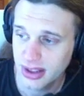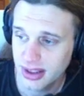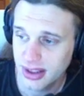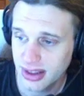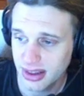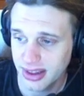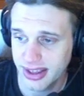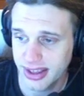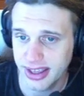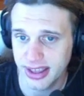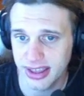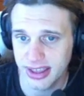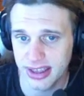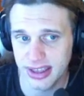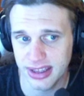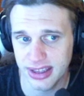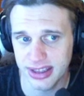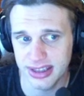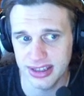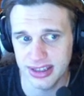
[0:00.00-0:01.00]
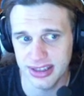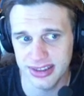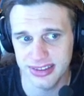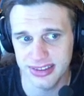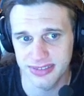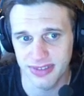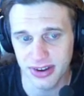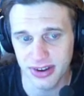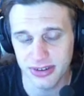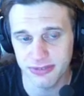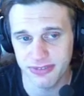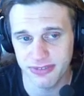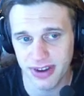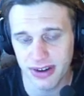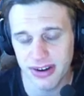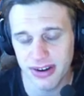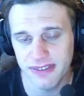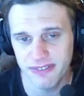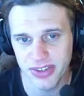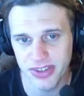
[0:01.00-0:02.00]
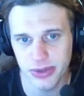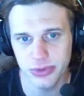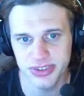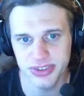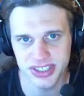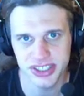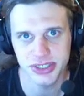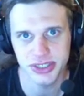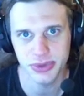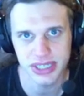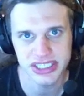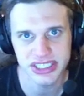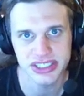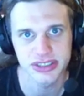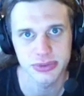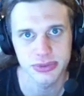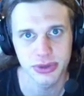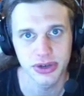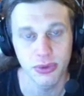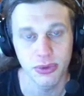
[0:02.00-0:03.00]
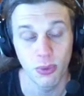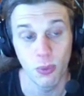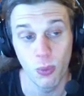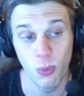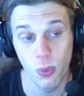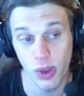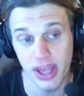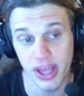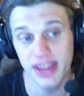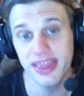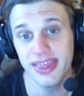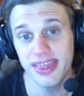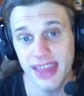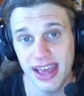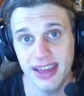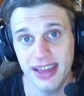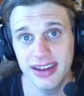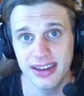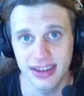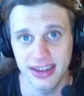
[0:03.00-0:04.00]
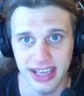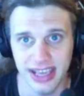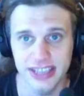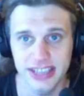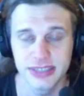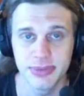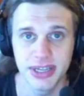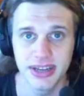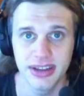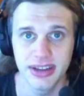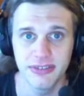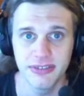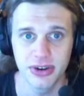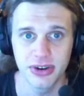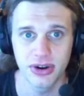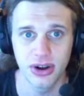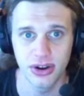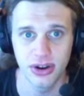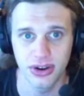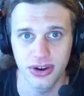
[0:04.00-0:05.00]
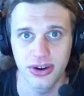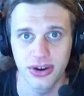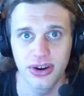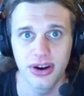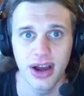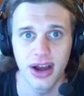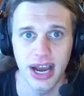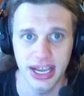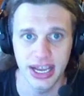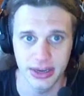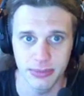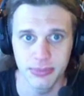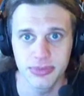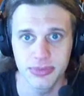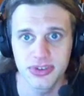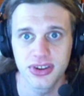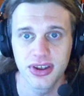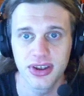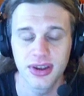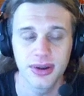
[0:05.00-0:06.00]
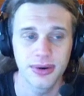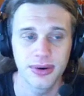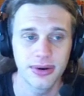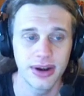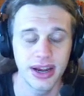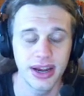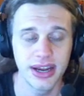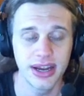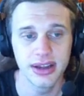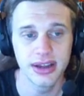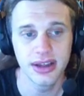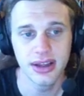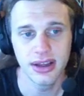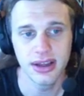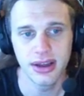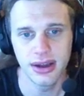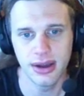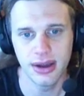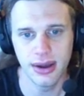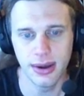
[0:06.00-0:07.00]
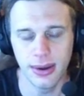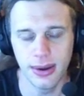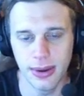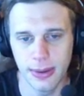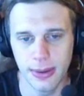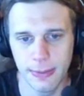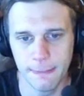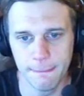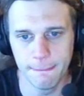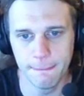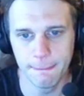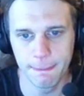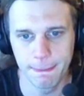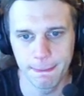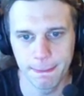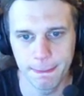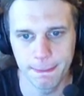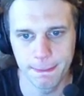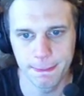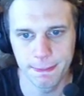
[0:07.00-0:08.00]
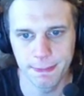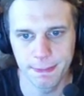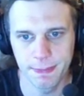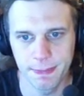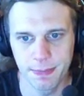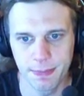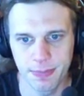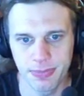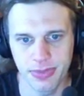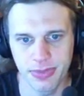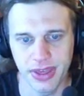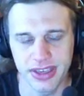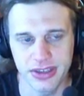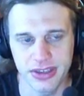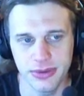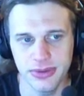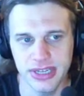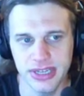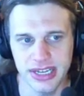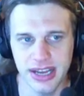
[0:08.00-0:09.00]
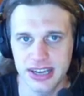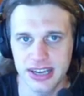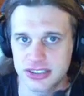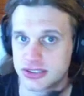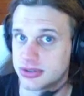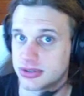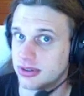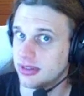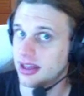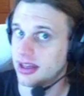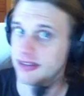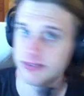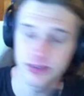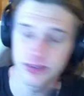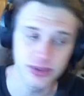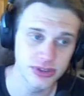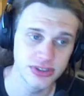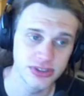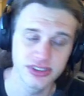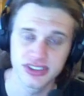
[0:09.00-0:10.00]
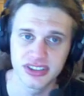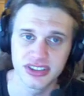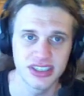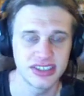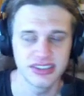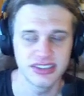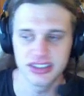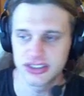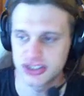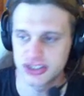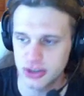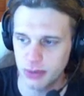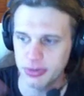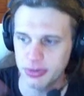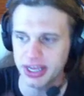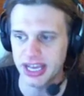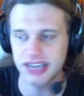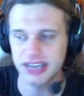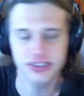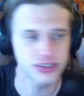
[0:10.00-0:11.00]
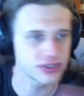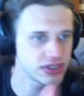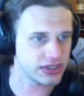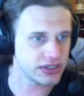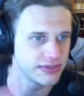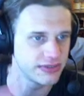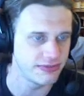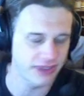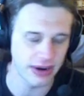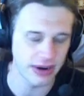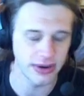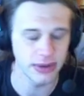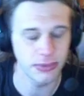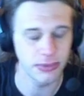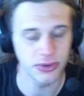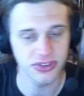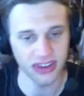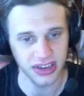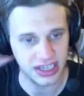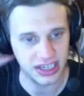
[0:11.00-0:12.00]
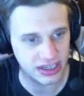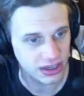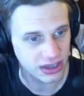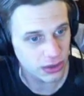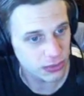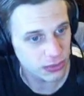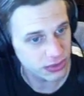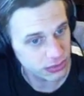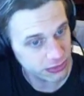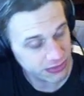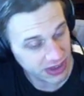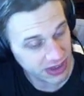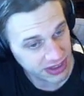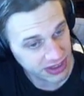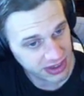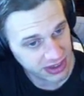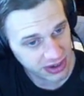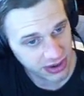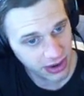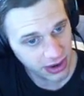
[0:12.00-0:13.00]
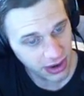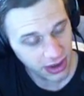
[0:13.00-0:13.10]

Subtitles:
Like there are very few situations where you'll win that engagement if you're under items, right? Um, like you need extra levels. There's so many extra variables that need to go into effect there.